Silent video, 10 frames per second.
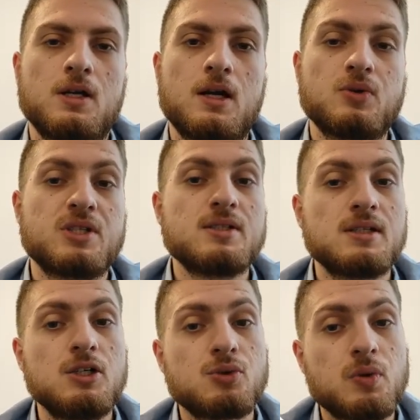Now, since
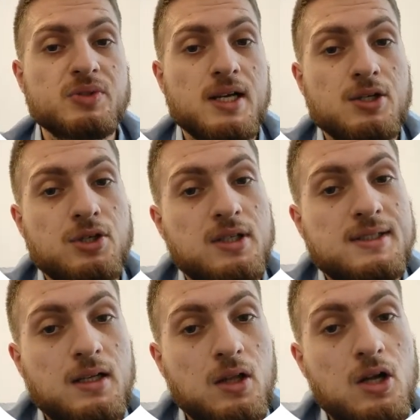each road section
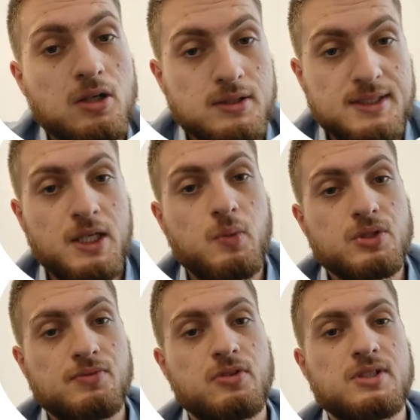is a long
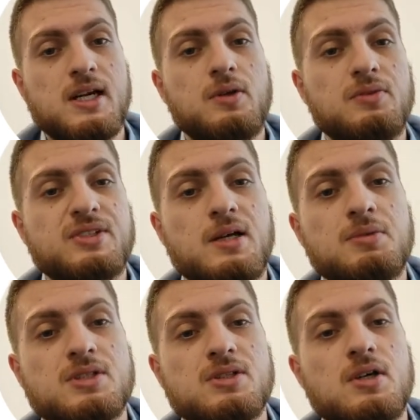sequence of consecutive
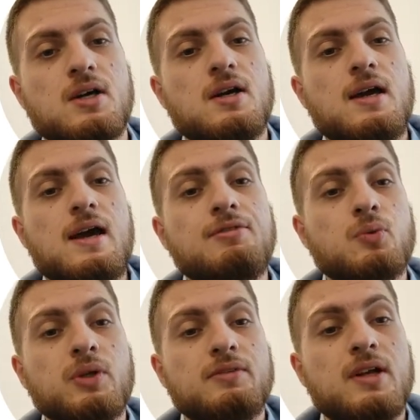segments,
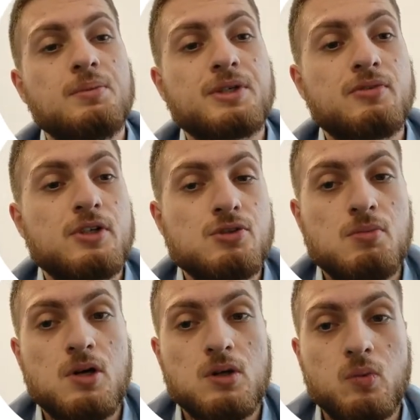after we developed our vision
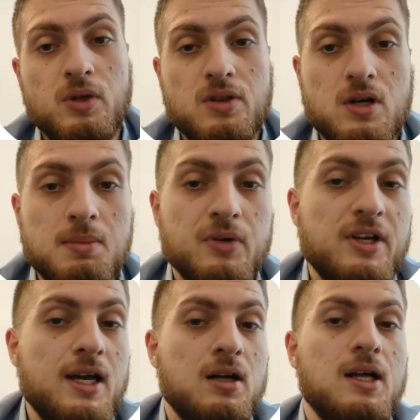model, we thought
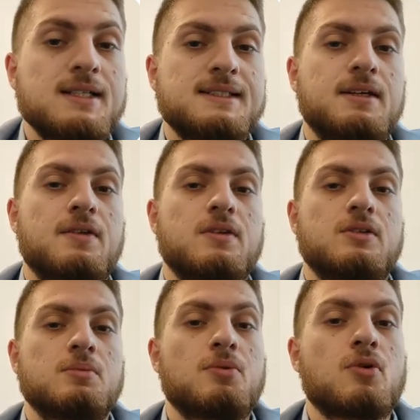about analyzing the
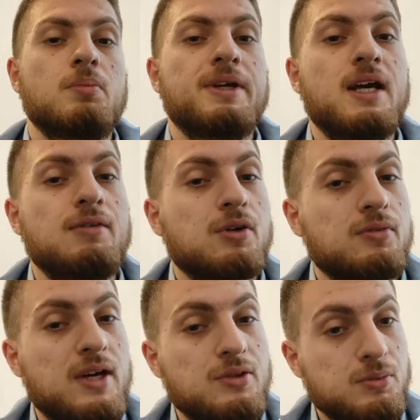temporal behavior
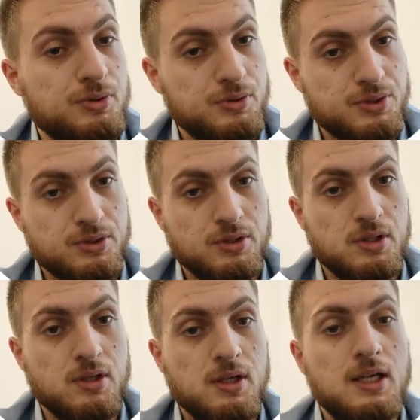of attributes.
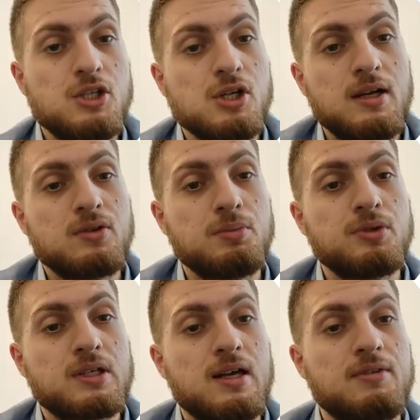Each
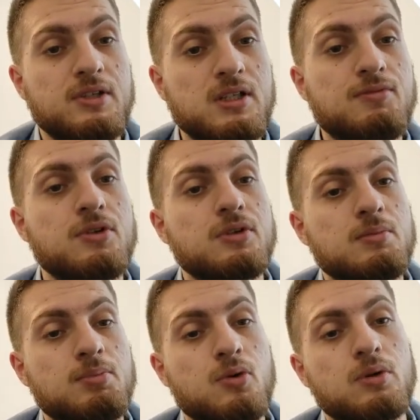attribute can have a different
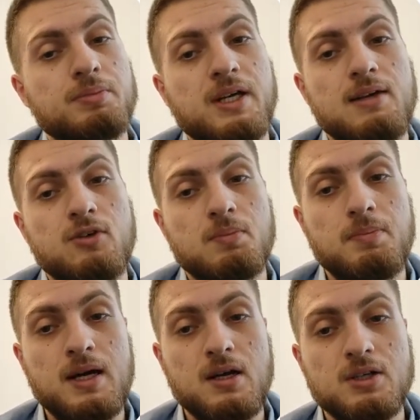temporal behavior
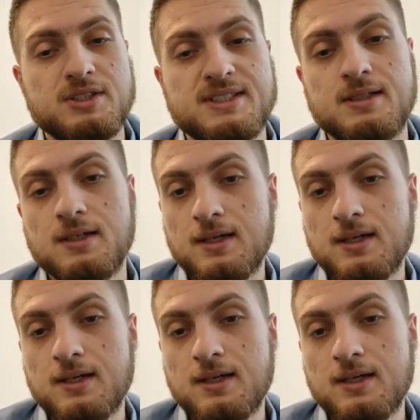patterns